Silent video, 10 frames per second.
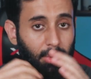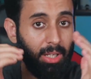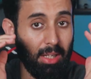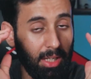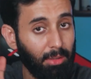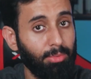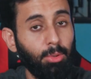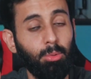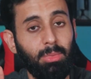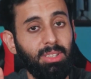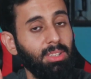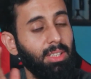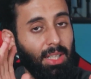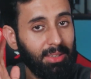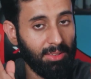Okay, if if you miss the
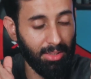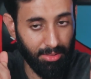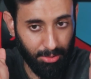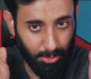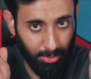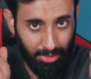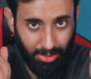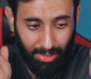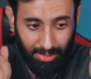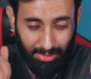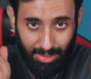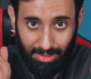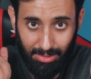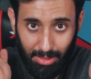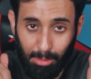test, then the student, like I said,
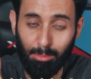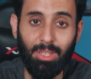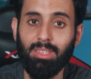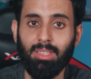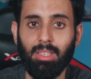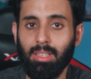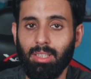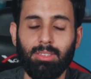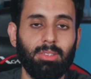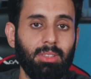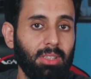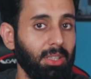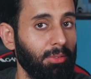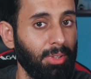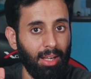is immediately asked to
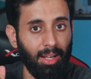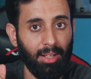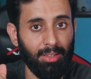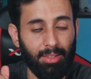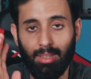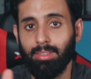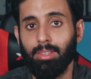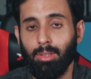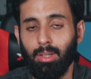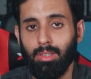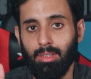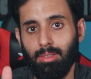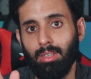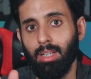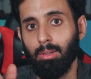leave and uh, they're not
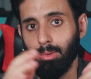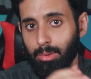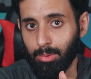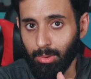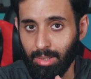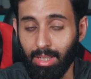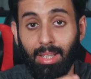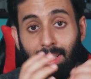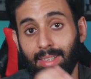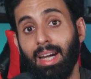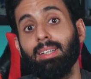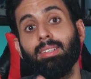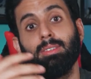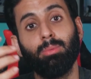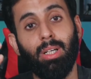allowed to enroll again. And that
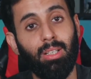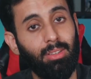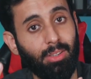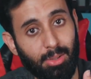is when